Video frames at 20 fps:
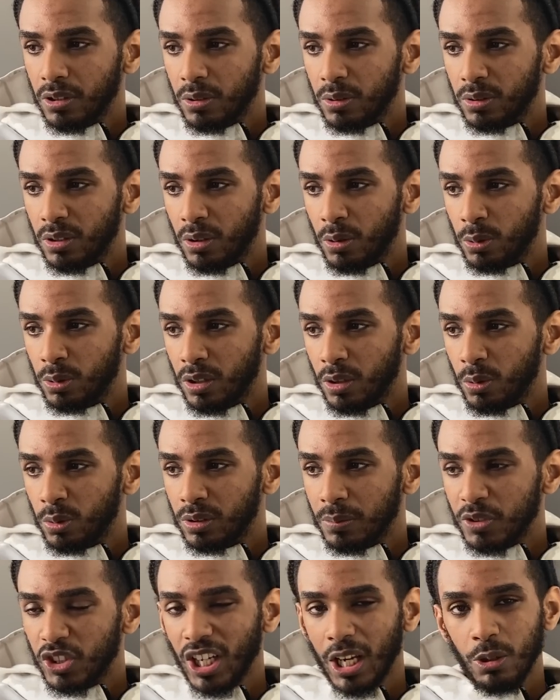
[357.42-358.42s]
all
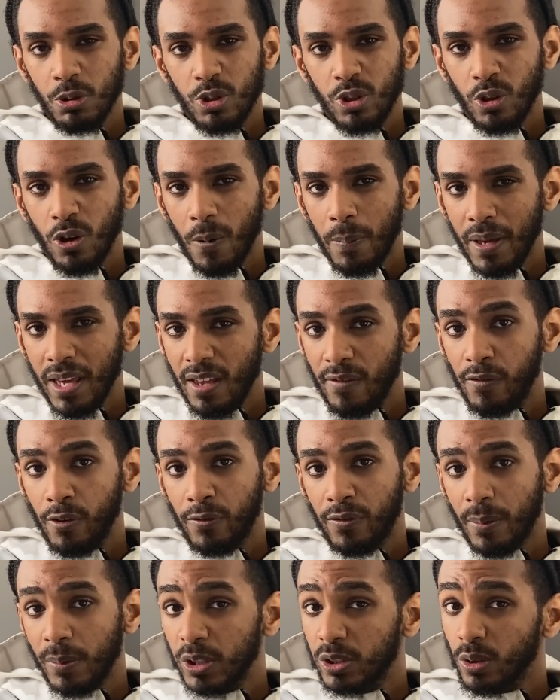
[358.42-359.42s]
them channels you got to pay for,
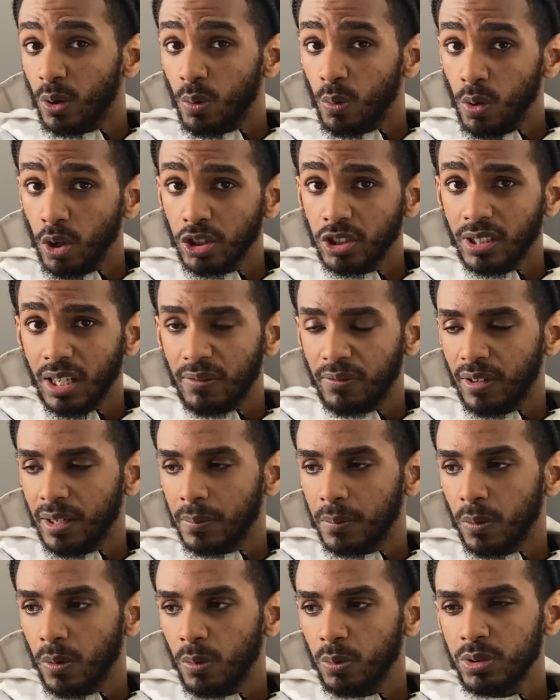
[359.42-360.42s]
fam, I used to watch that,
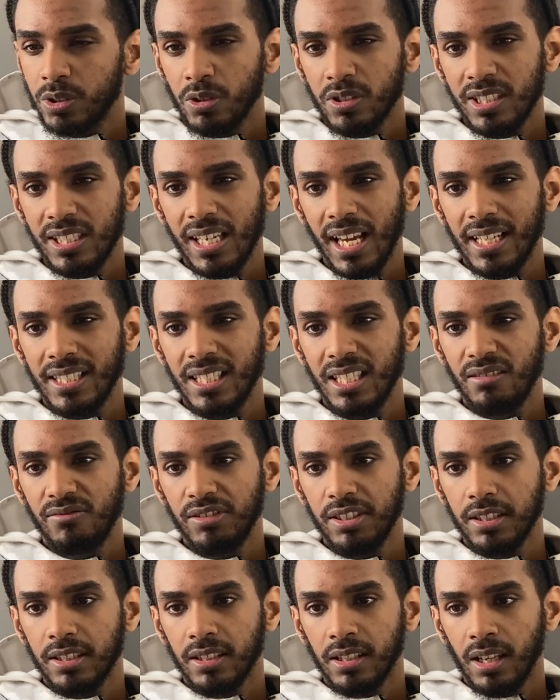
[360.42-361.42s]
fam. It was on
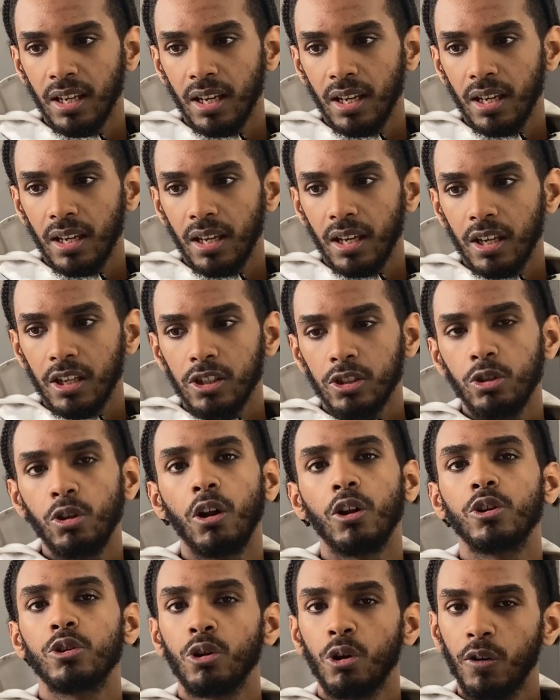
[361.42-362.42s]
CITV. You
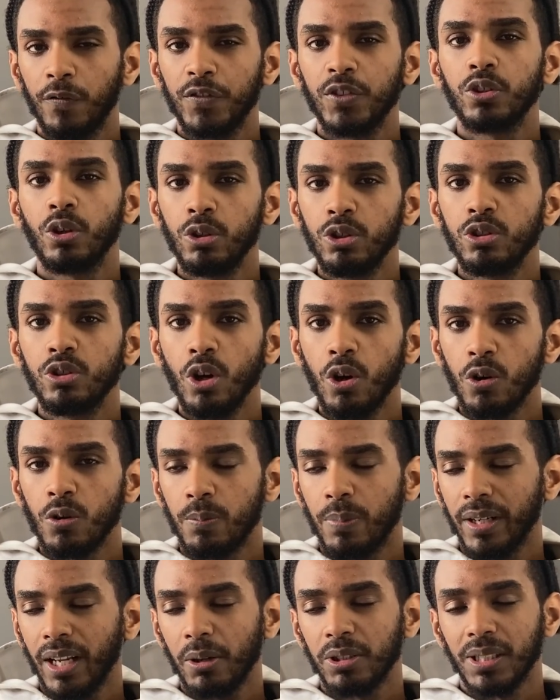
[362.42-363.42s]
don't know. If you know, you know.
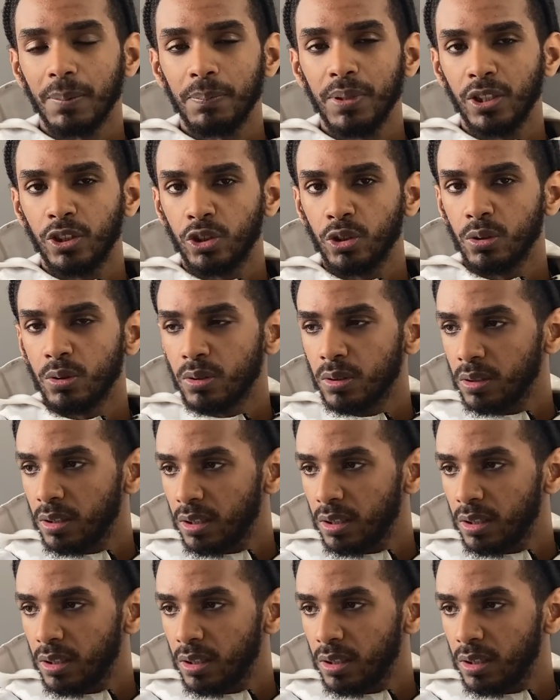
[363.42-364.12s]
But that was a big show.